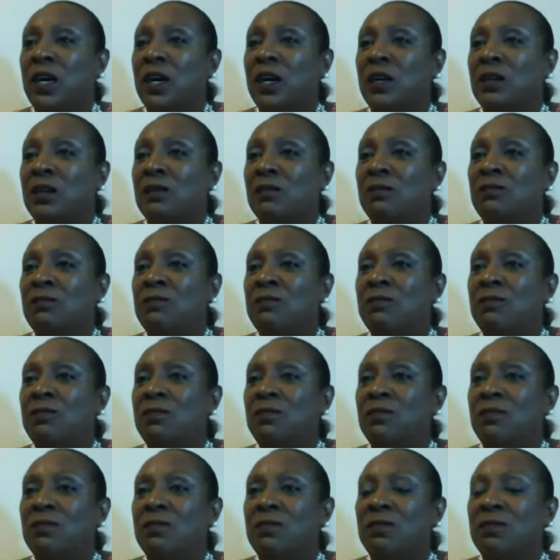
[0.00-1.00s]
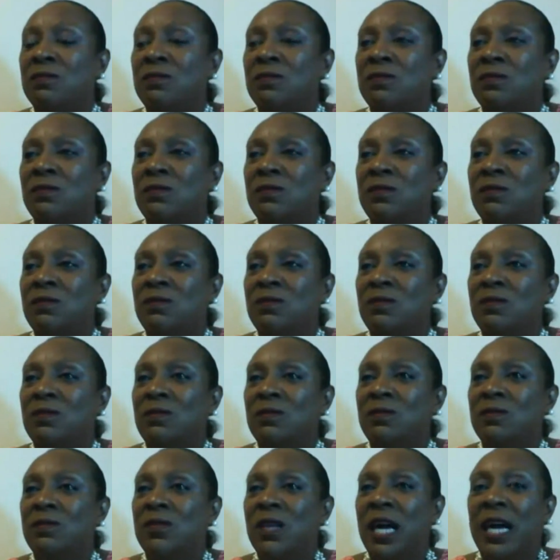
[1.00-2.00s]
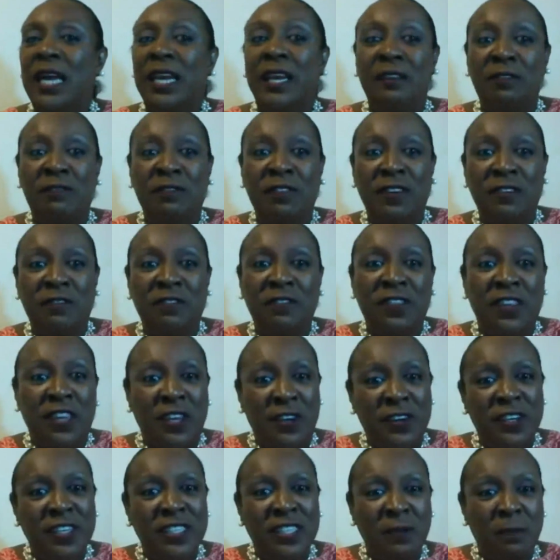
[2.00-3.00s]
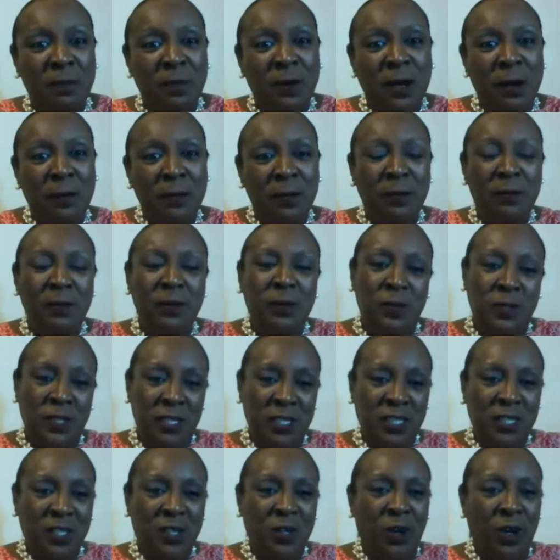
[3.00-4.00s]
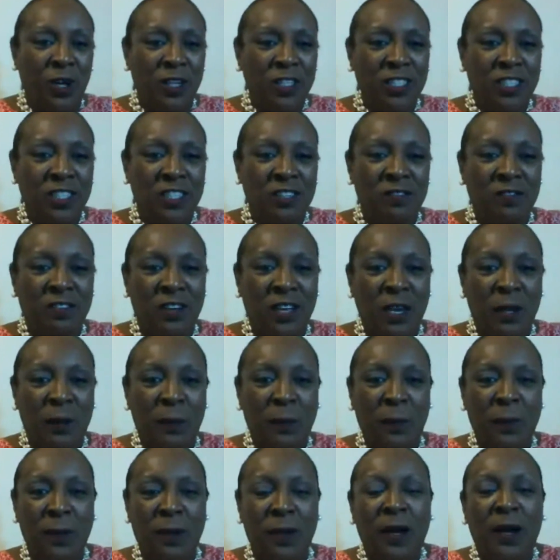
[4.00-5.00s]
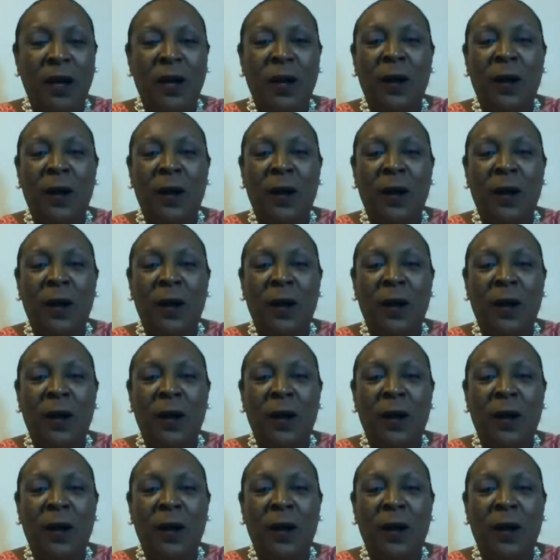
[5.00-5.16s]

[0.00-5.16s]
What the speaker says: And if there is a problem, you just call the developer.